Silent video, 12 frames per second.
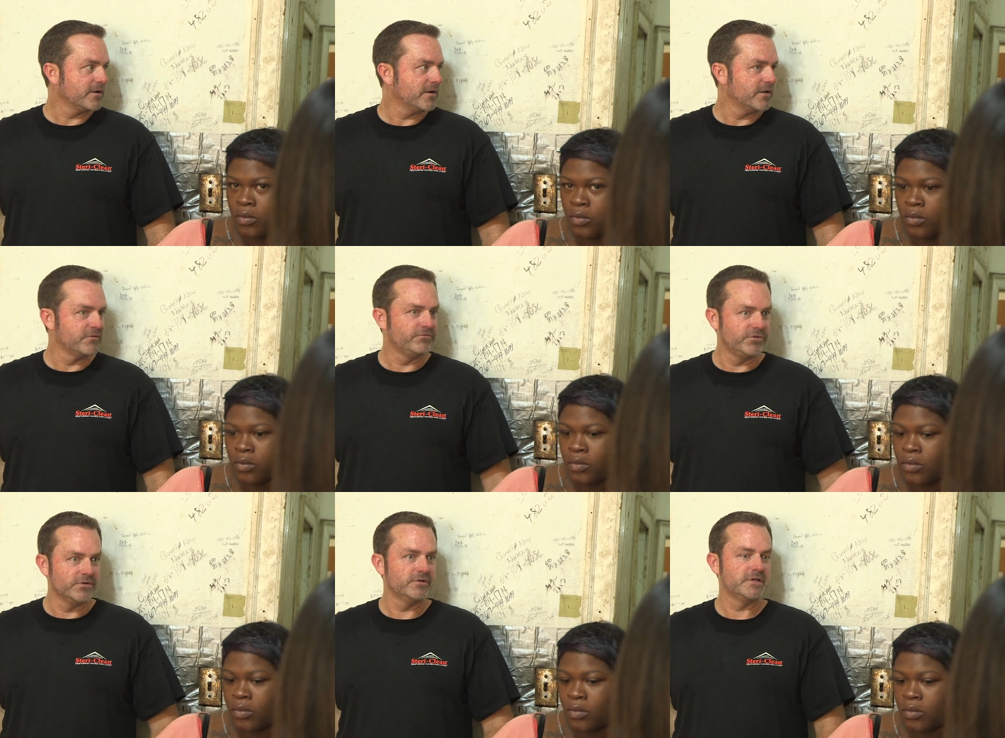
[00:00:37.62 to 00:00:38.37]
Speaker 1: kind of
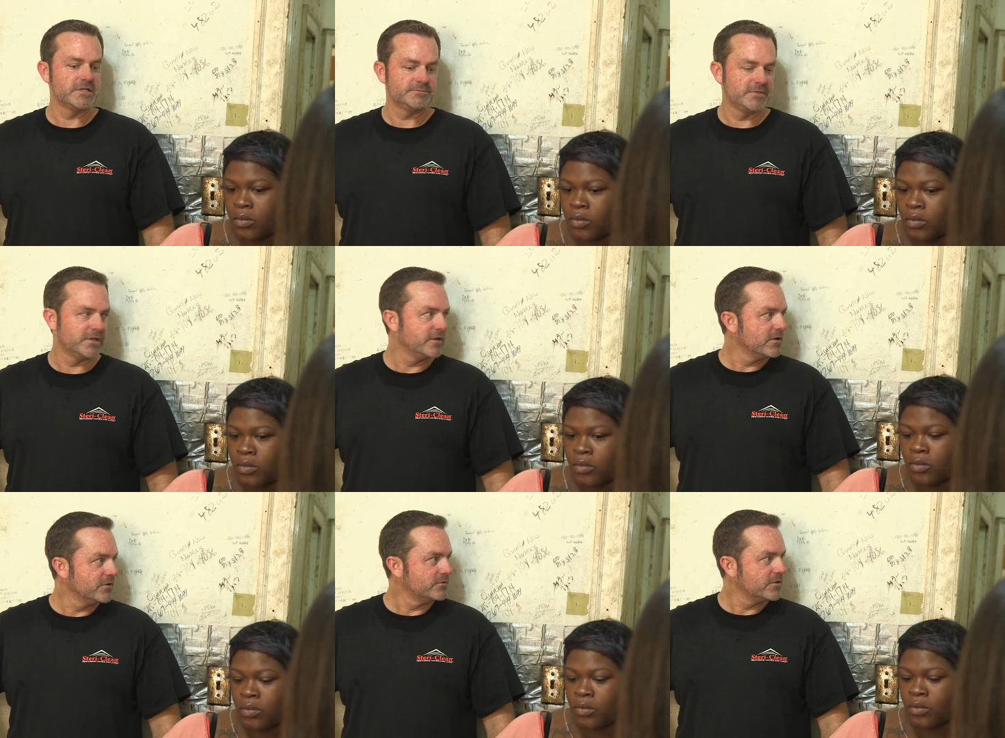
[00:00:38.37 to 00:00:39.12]
infuriates me
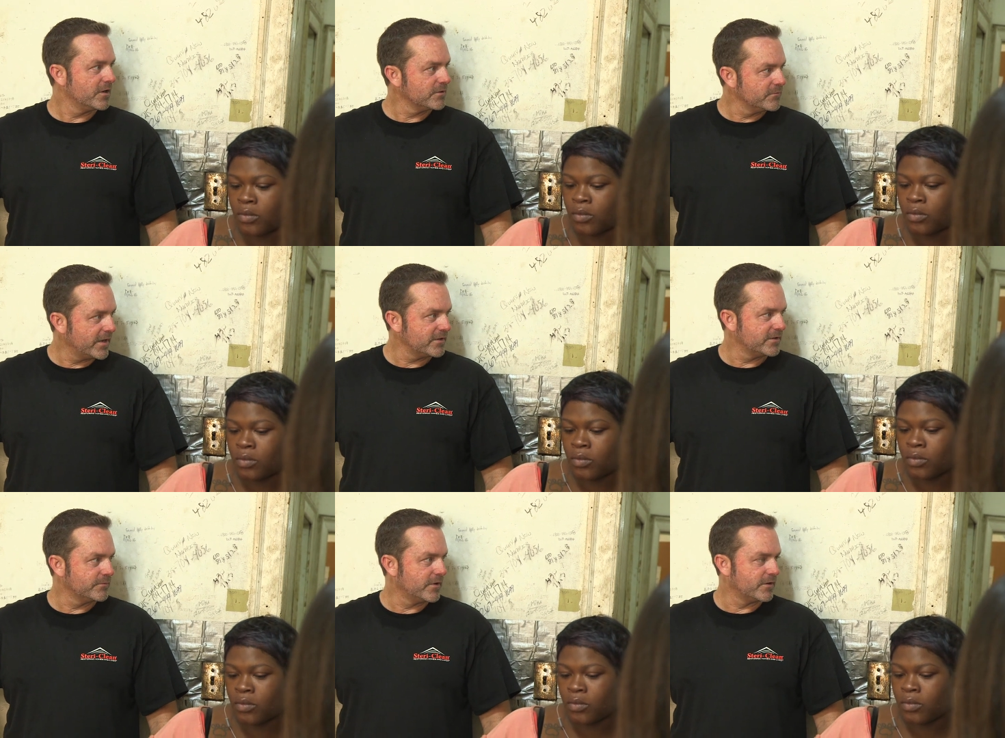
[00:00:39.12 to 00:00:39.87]
to hear you talking
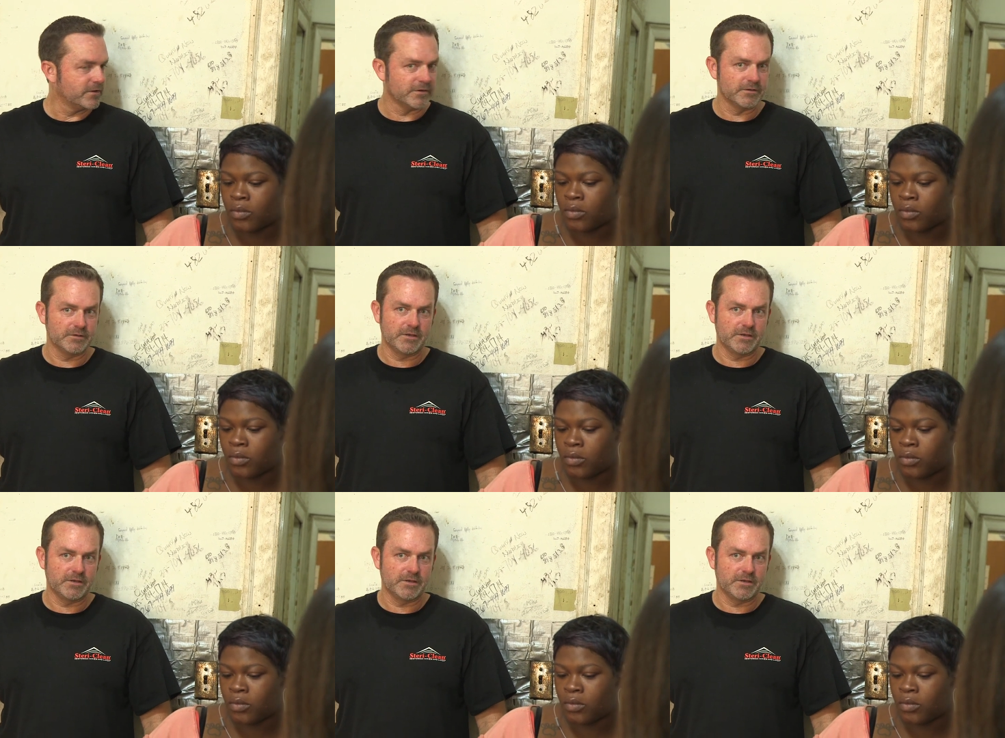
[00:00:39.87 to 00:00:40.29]
badly about her.